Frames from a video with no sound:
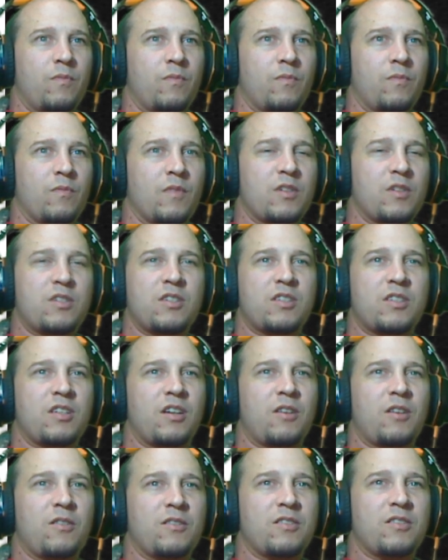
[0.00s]
Let's just sit
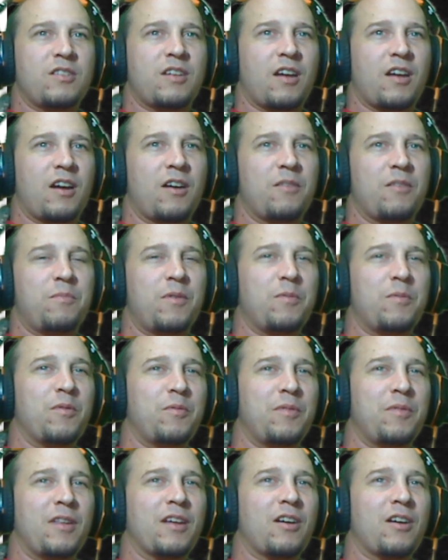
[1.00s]
here and stare. People will
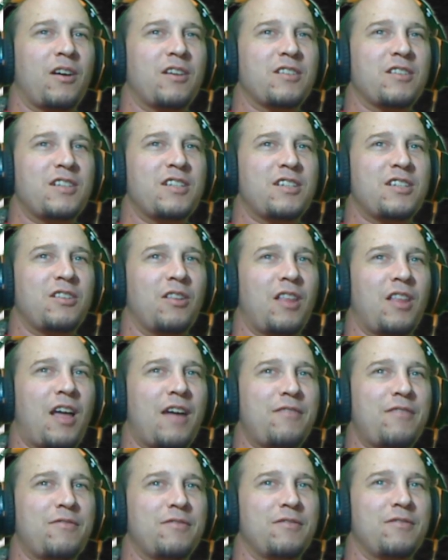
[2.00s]
be like, is he still
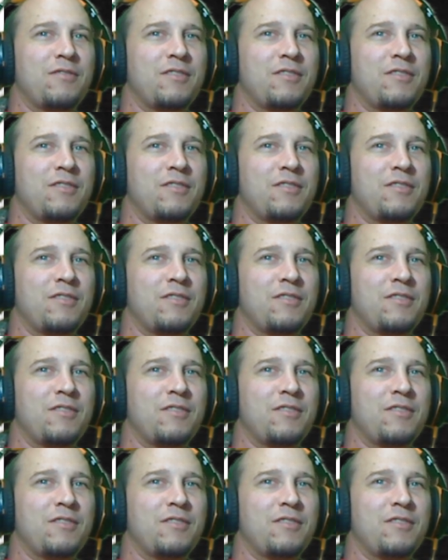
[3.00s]
live?